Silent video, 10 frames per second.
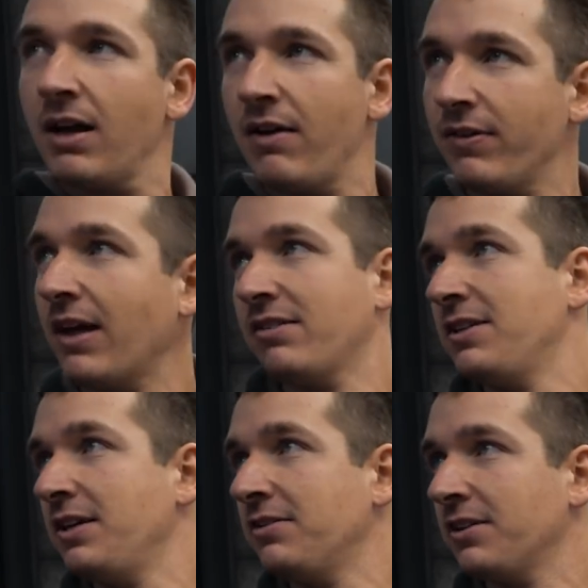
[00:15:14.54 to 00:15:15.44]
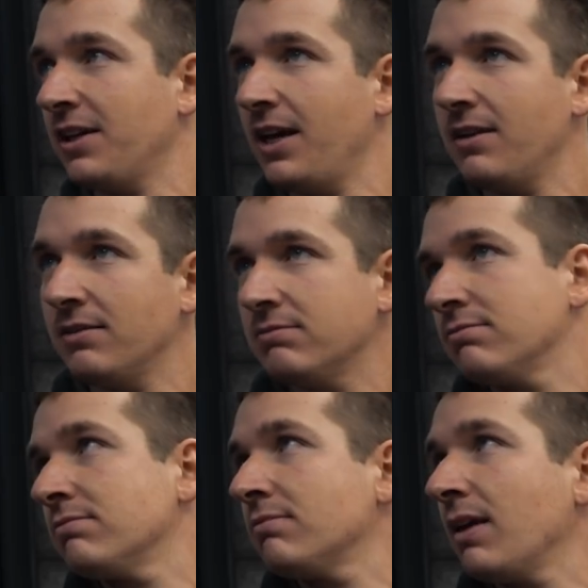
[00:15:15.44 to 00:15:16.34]
I think that's a decent gain.
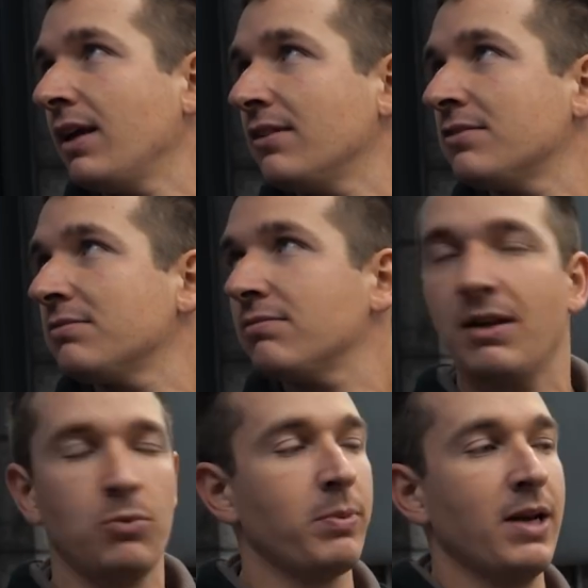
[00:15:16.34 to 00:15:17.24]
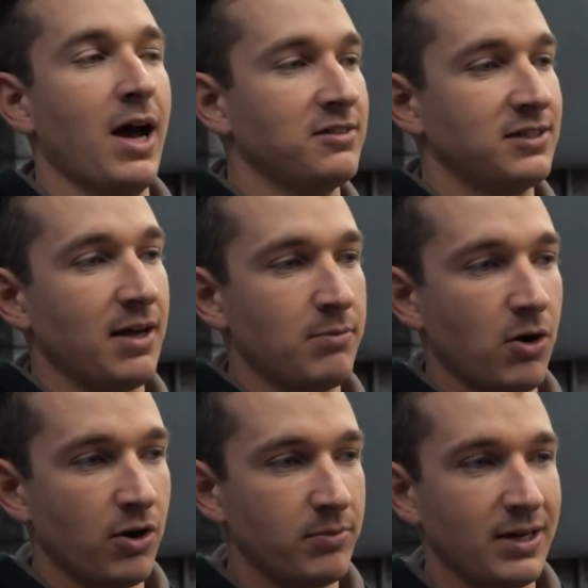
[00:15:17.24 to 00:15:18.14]
It would be nice to get
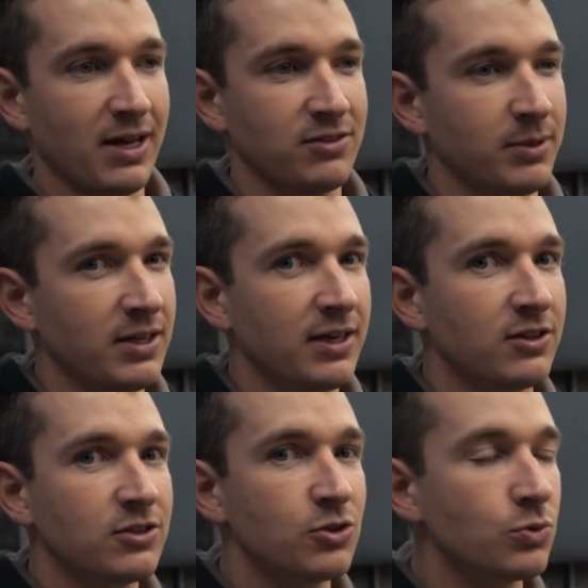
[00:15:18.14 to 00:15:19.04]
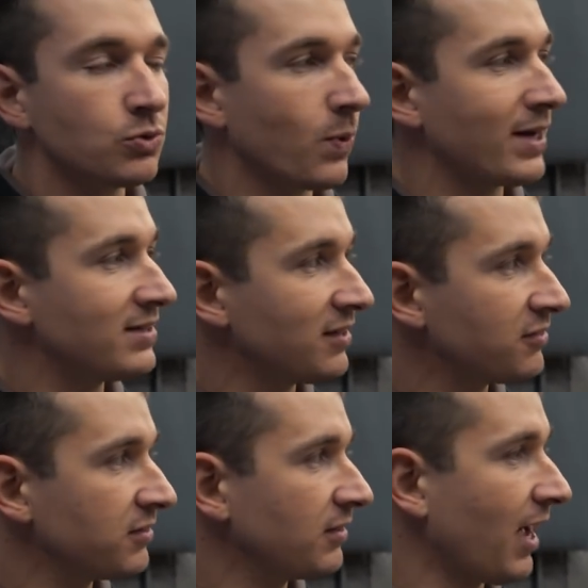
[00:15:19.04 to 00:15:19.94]
more. It'd be nice to be nearer to
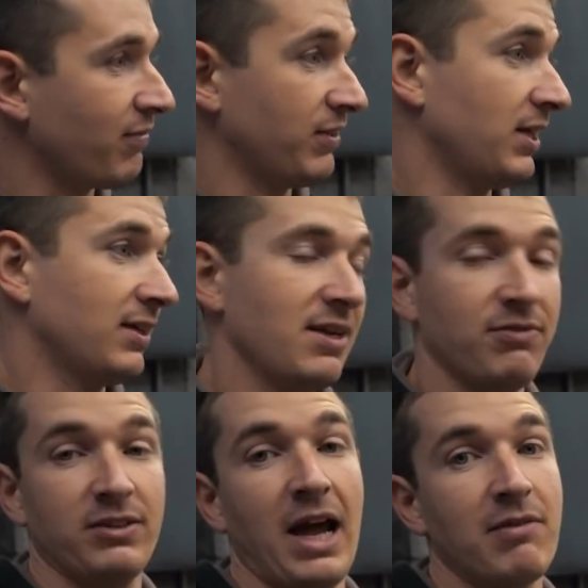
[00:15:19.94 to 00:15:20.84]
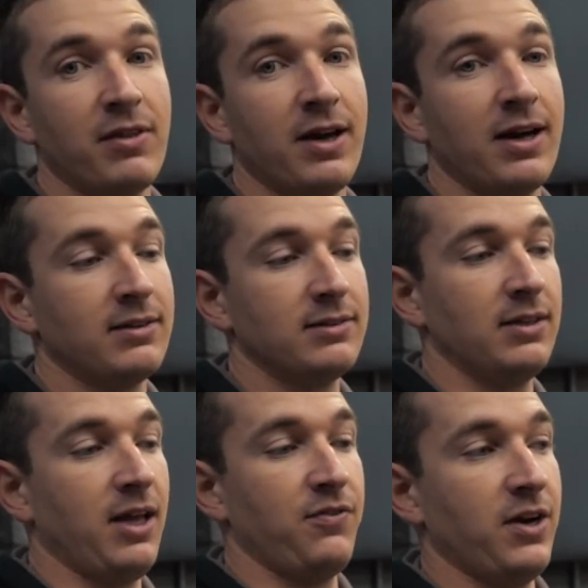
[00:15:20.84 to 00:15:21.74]
220s. I think you can definitely have that
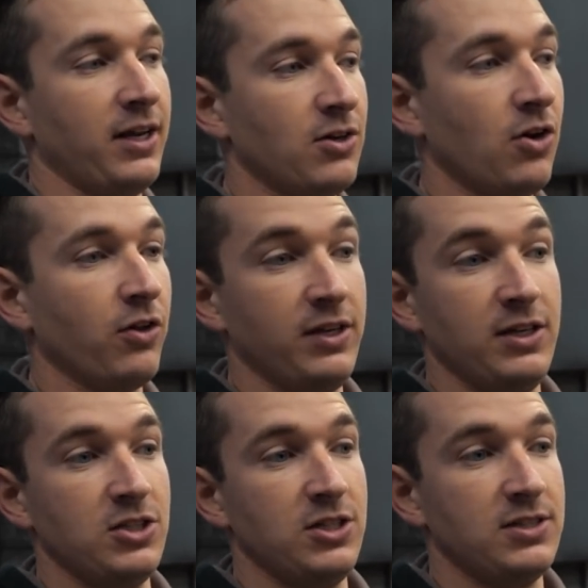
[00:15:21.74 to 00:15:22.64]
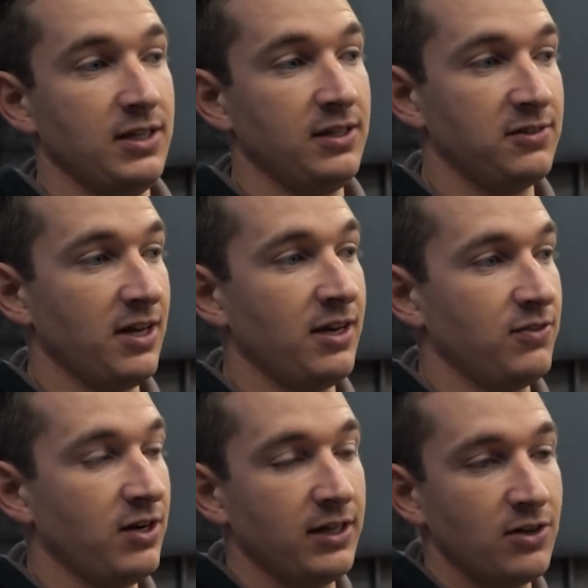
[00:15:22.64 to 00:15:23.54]
if you ignore the EGTs and if
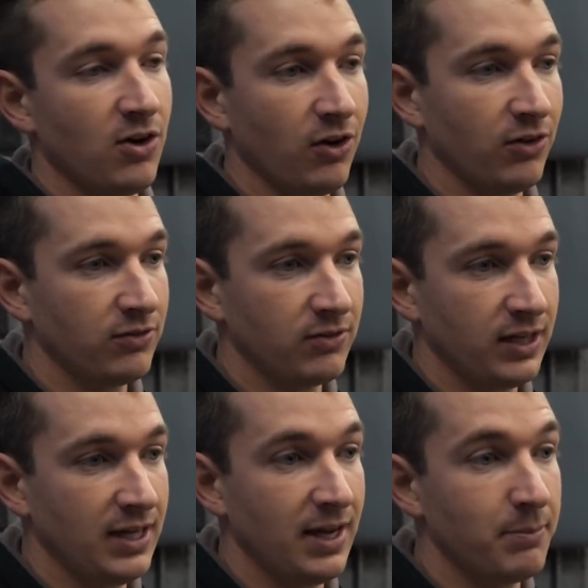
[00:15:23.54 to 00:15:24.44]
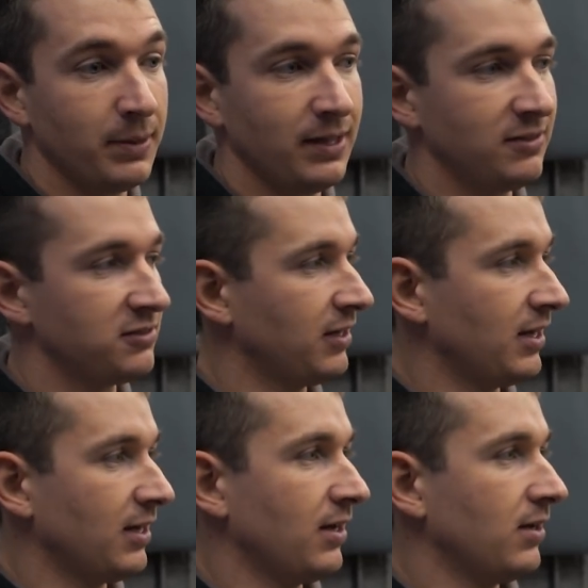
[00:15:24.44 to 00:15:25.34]
you ignore the EMPs,
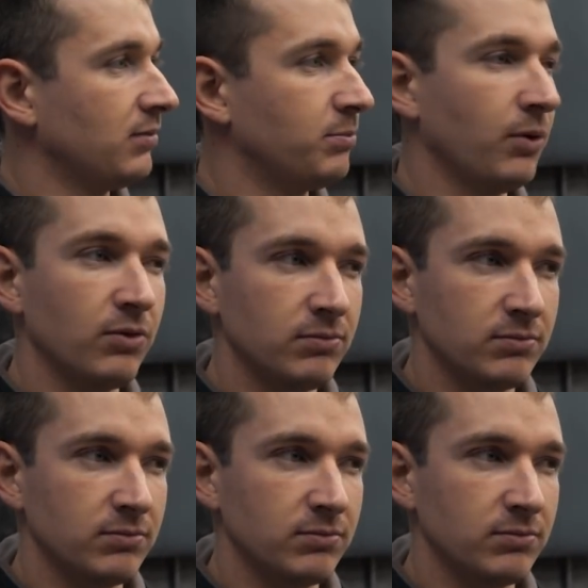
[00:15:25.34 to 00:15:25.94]
but